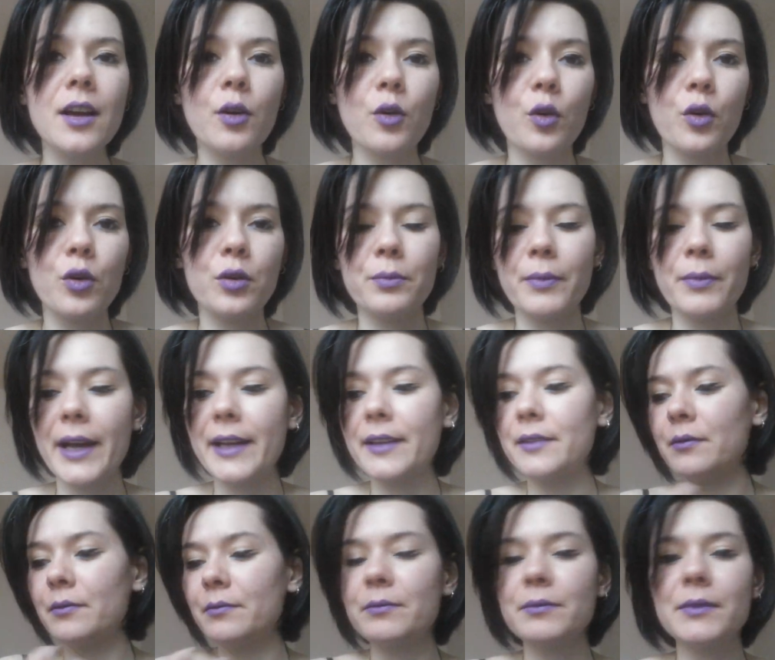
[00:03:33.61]
or
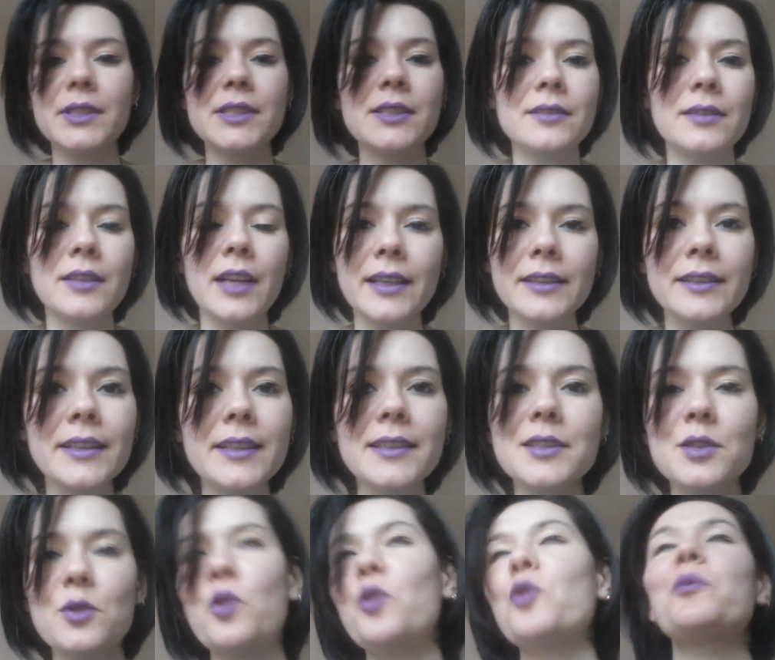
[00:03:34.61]
my
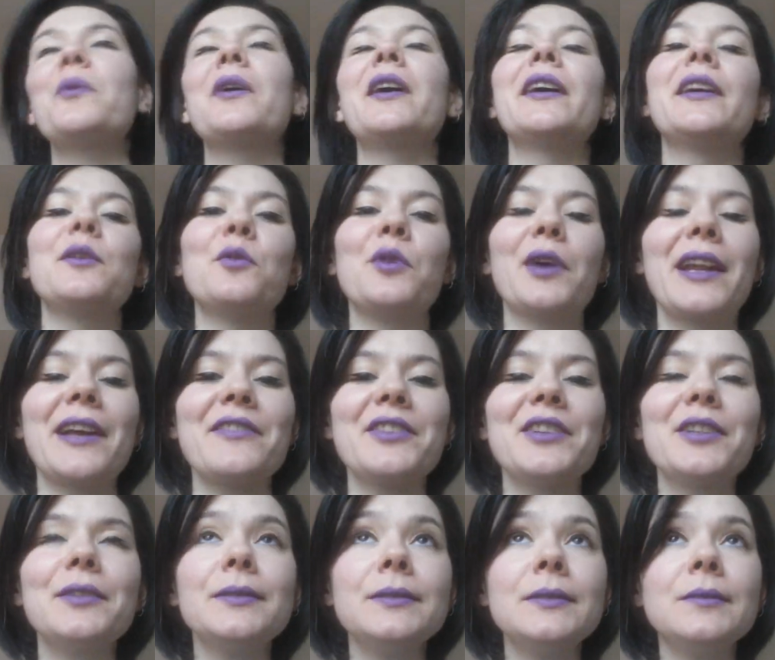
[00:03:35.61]
stuckness or my
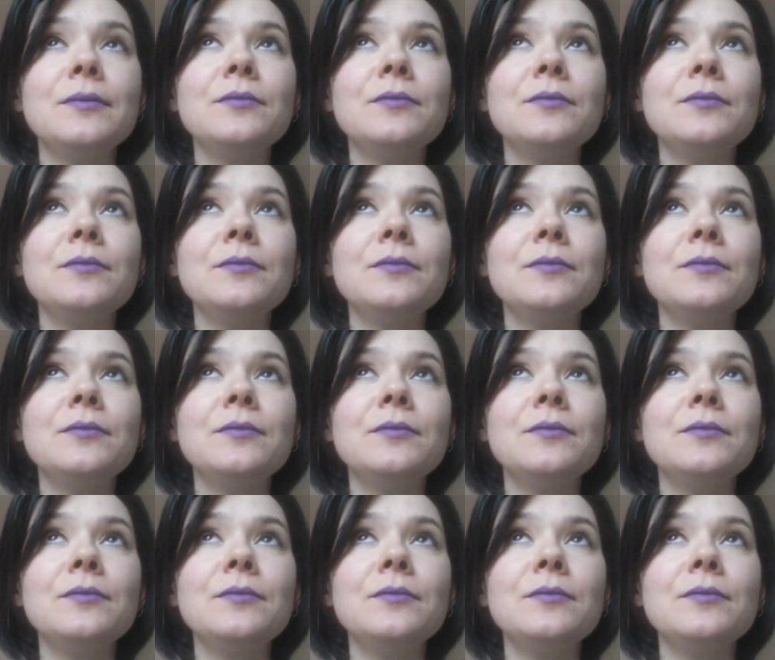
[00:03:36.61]
whatever.